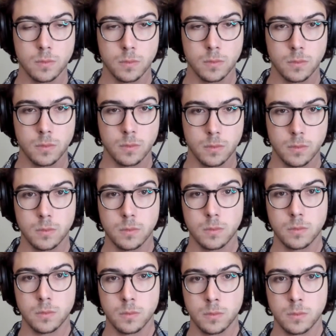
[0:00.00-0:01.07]

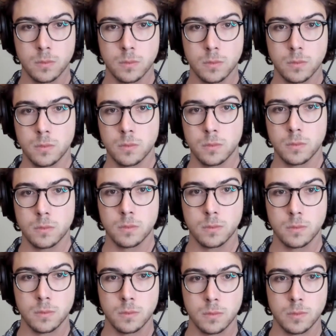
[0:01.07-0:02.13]

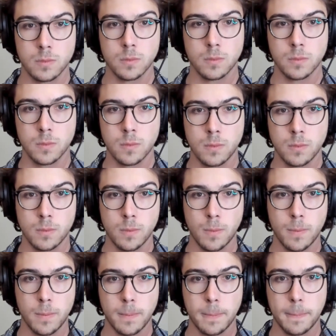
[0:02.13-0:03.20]

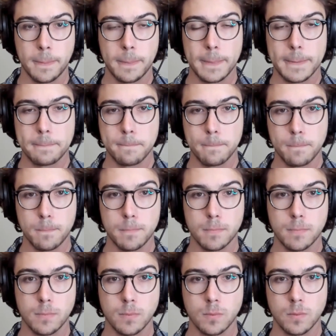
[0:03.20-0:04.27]

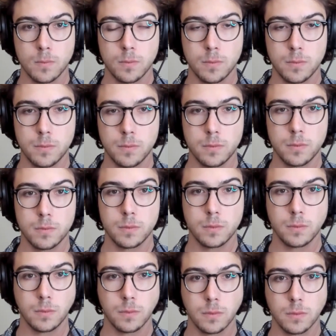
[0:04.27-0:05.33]

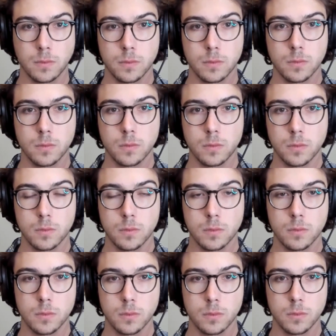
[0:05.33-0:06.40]

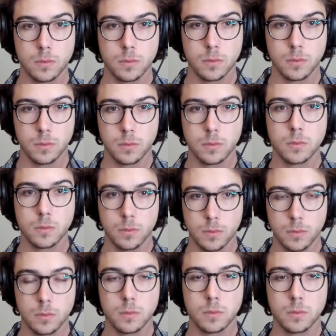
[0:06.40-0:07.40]
No words are spoken by the person on screen.